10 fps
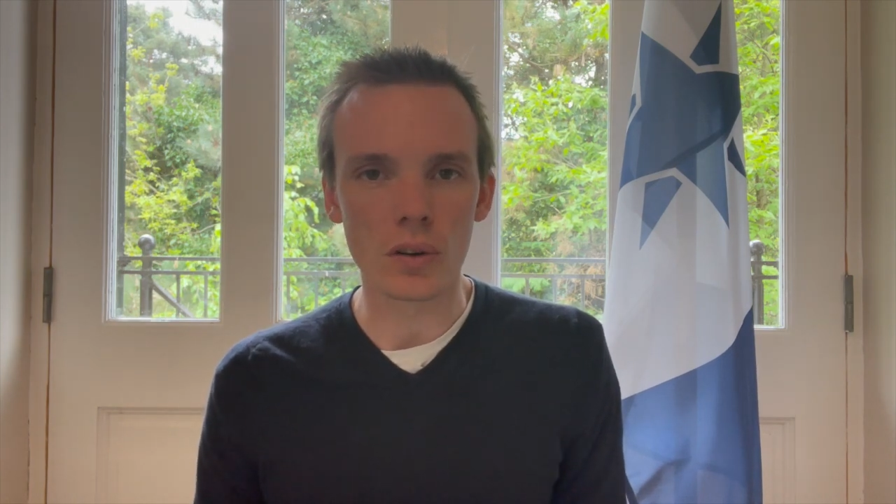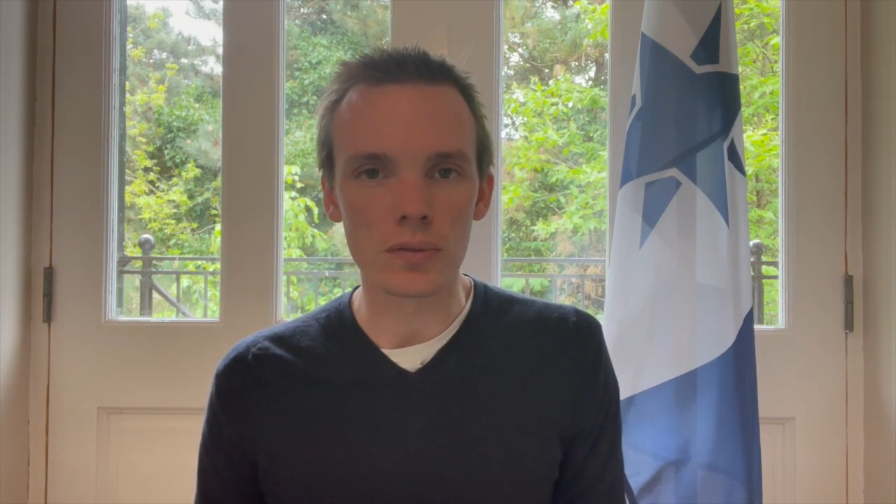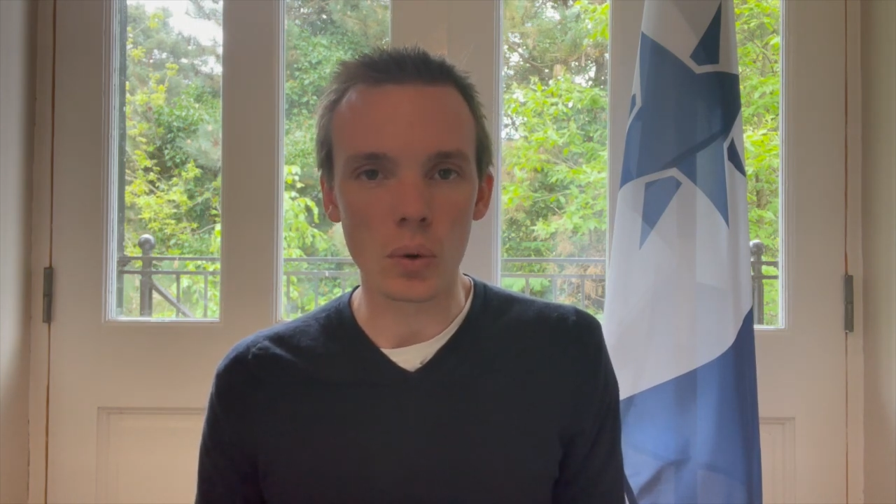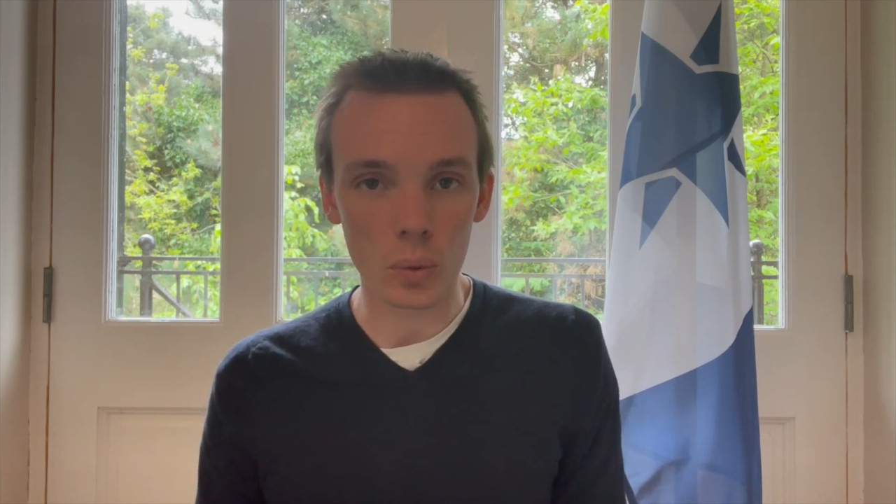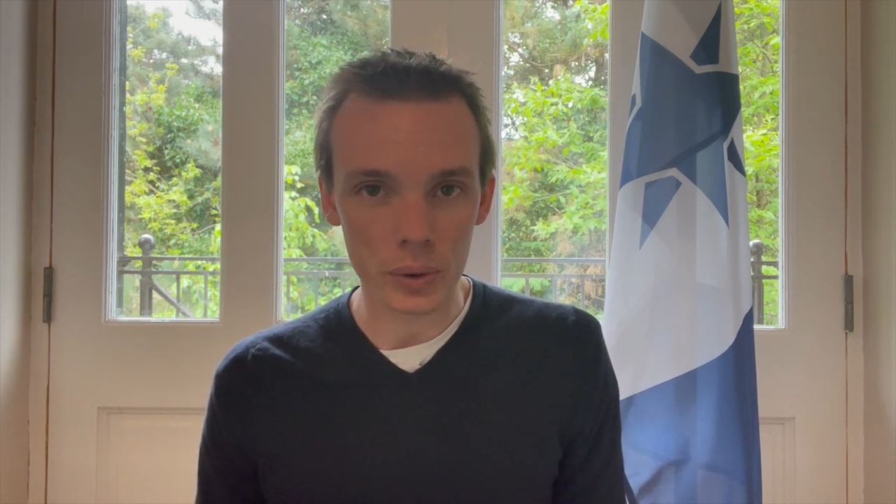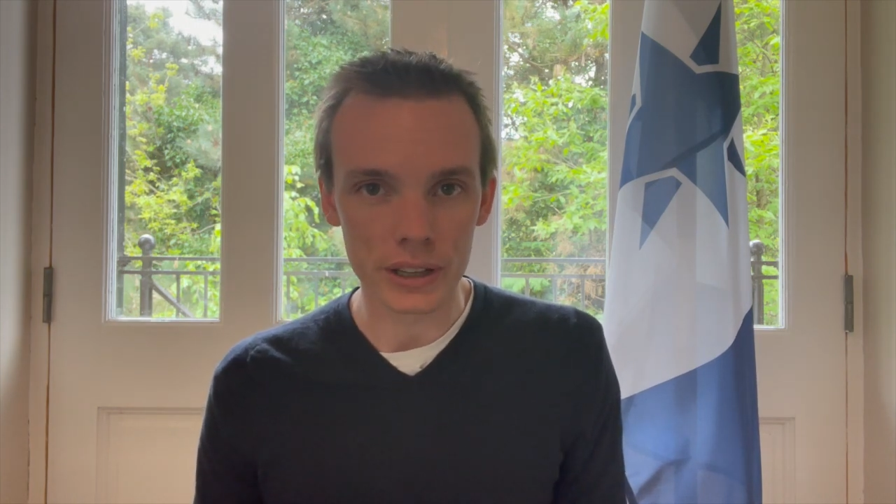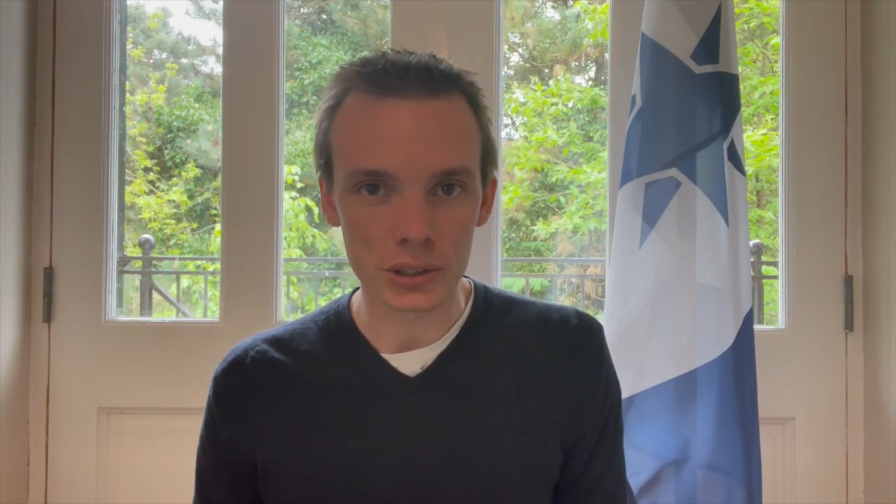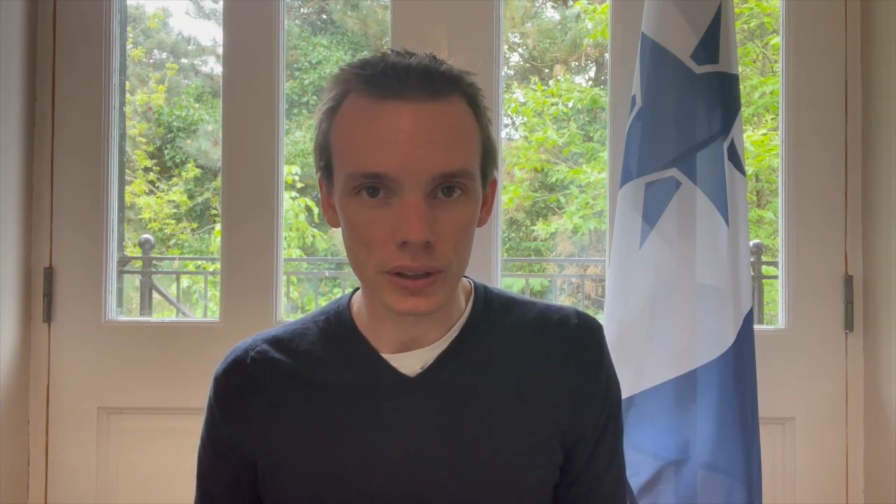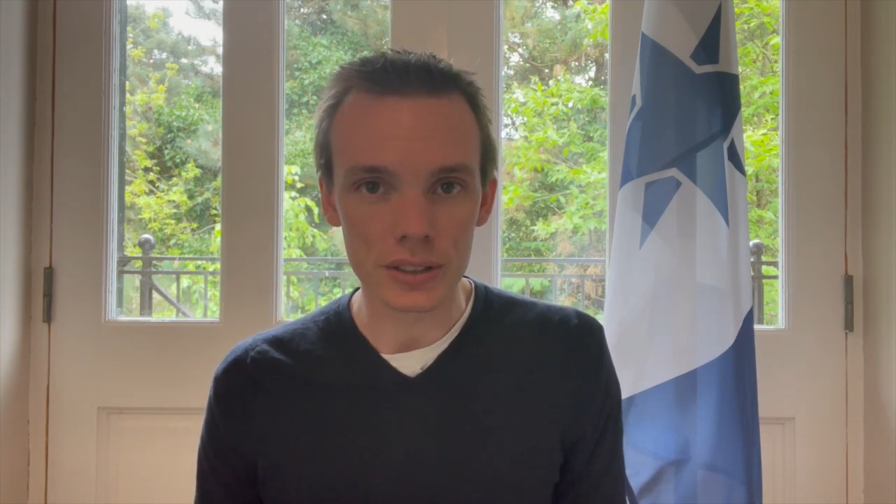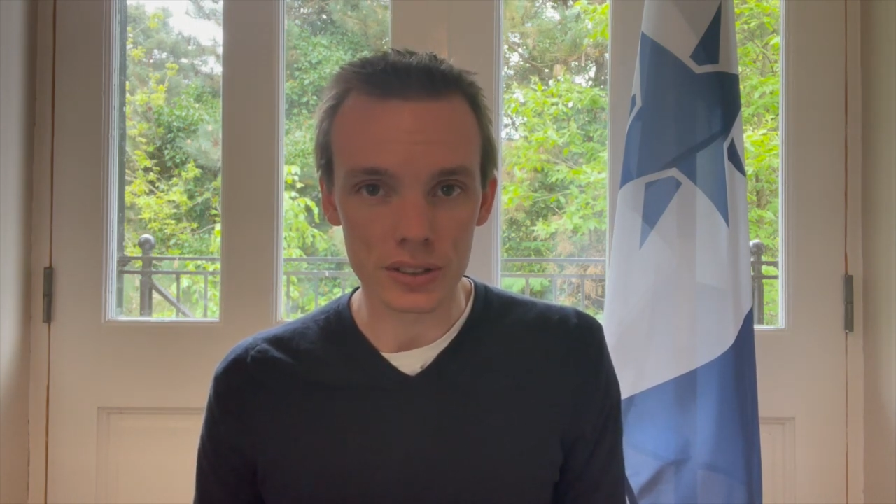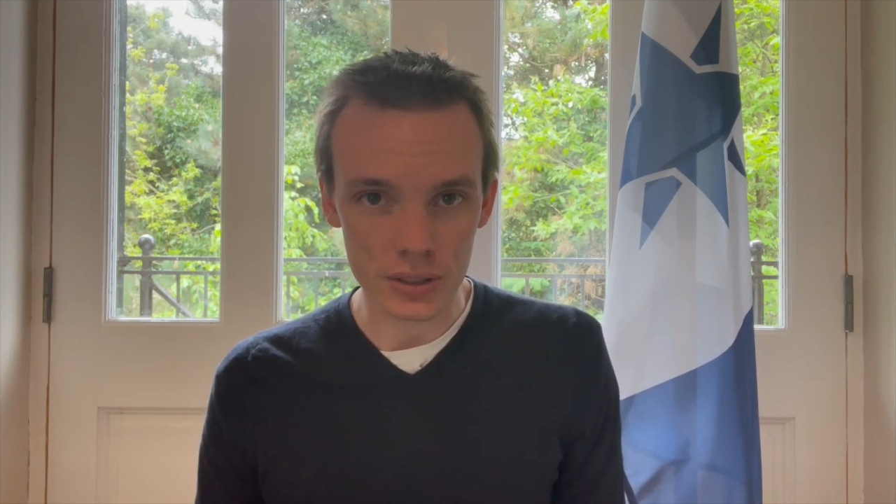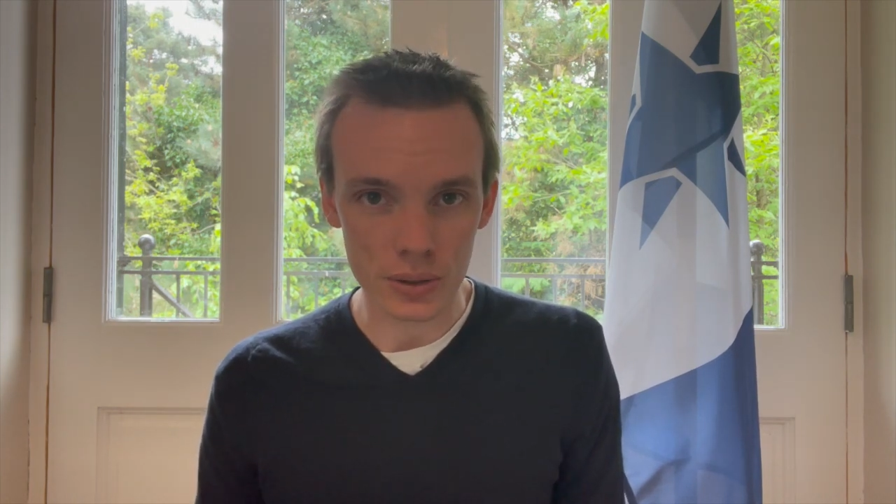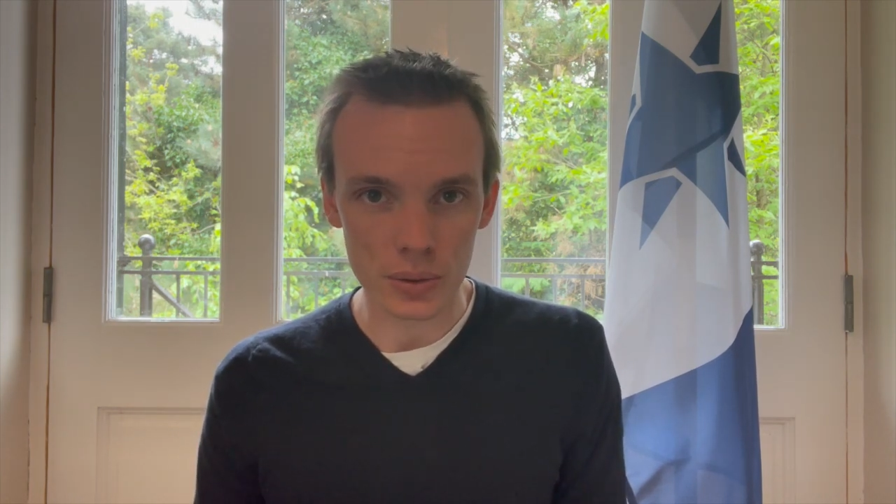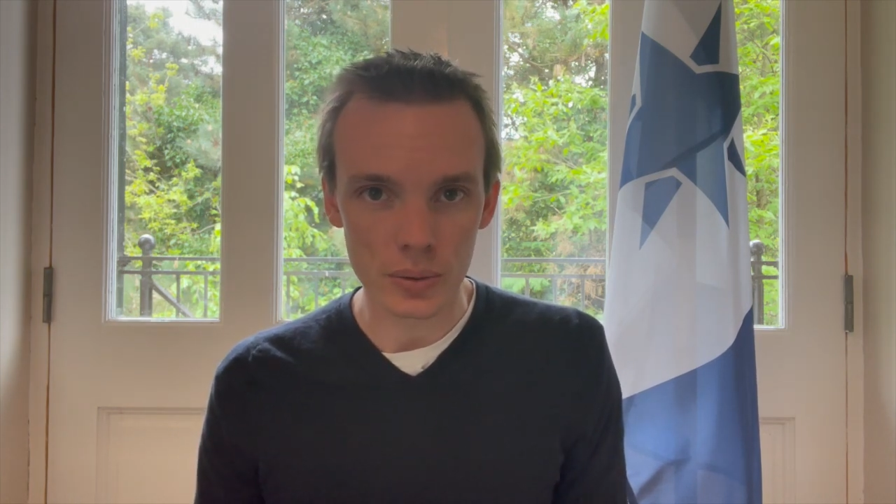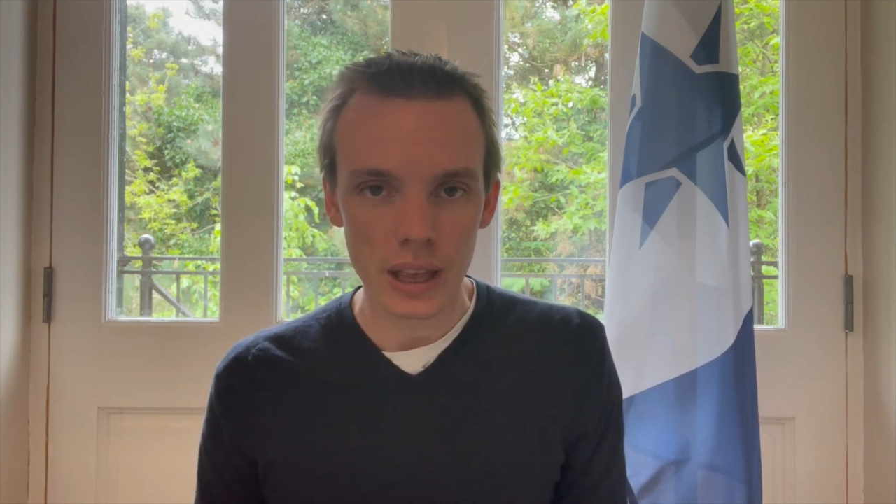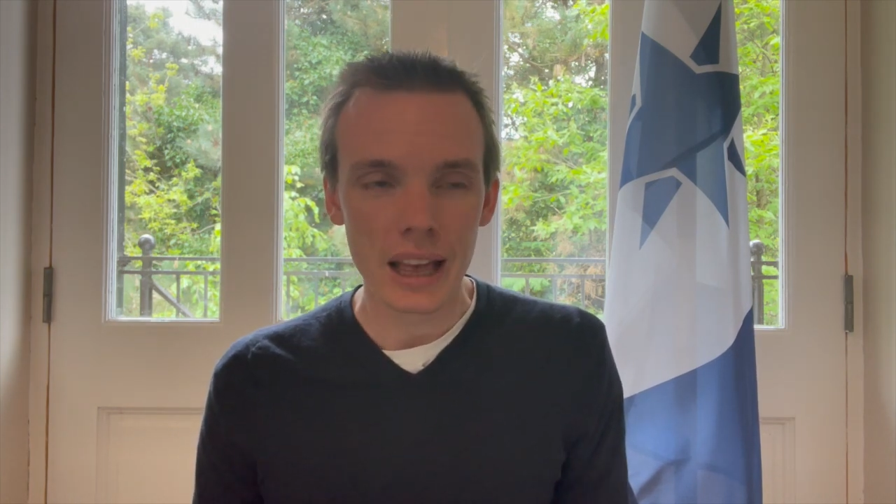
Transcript: of what we are trying to do,